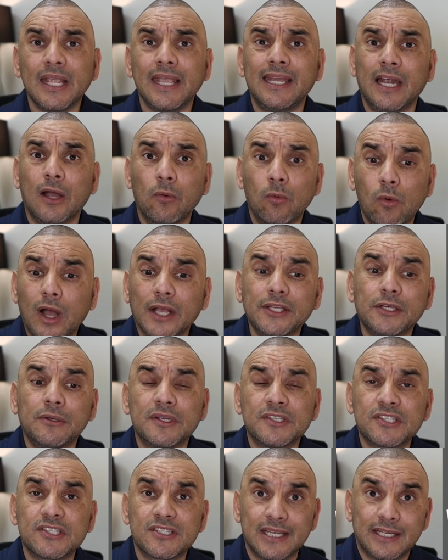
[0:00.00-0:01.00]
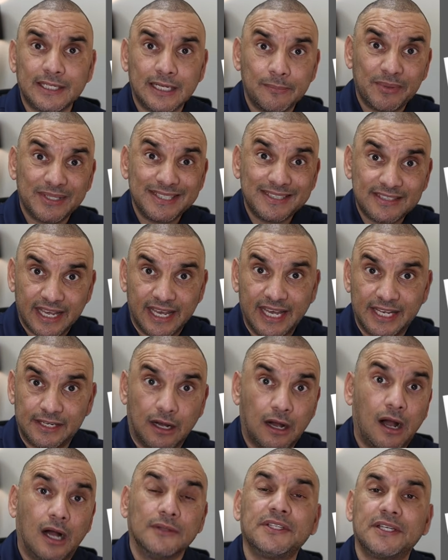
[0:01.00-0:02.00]
and I want you to set up a date
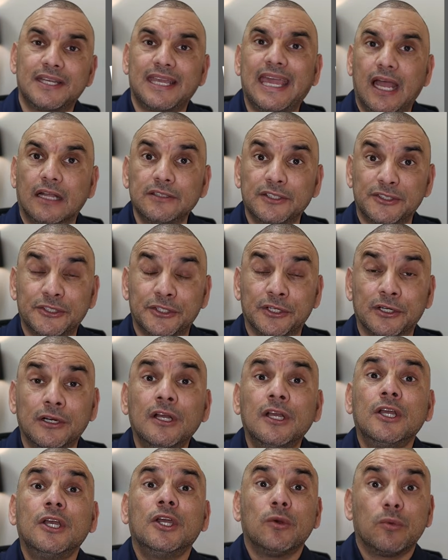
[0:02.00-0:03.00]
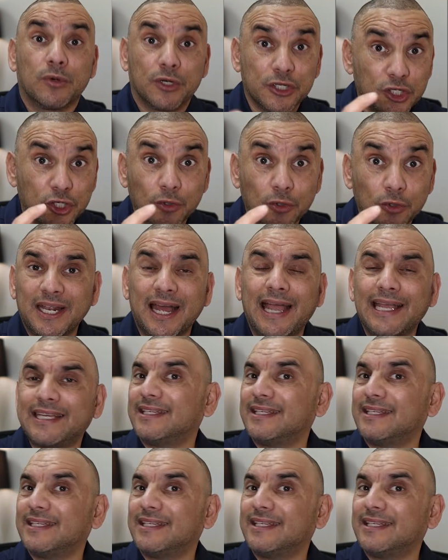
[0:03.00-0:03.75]
on the calendar where you and I